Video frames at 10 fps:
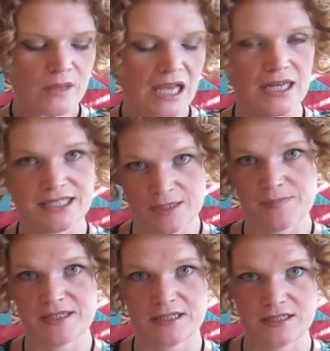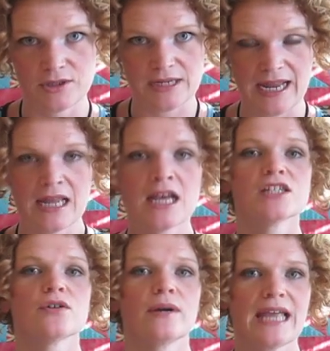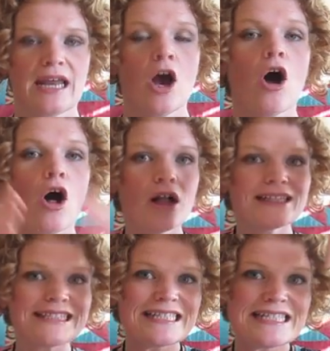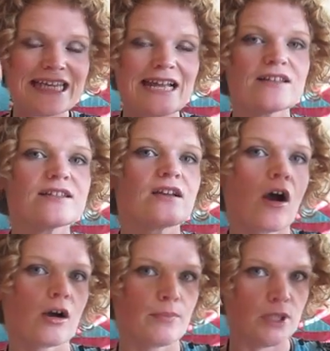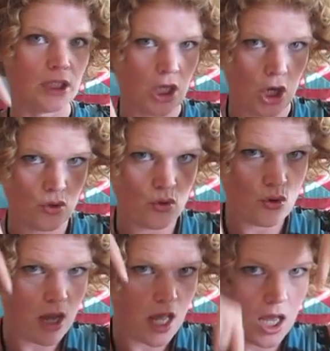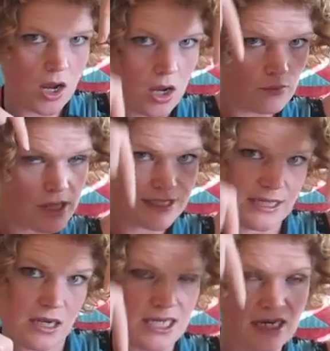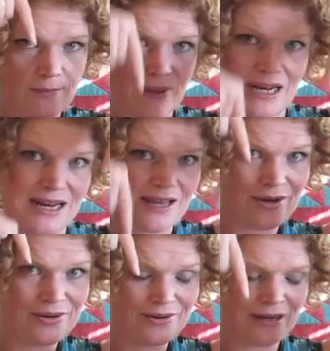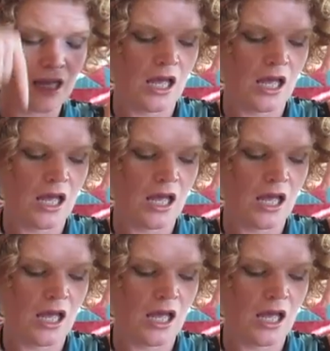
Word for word: Uh, tips into your day. So again, all details are below, right down here below.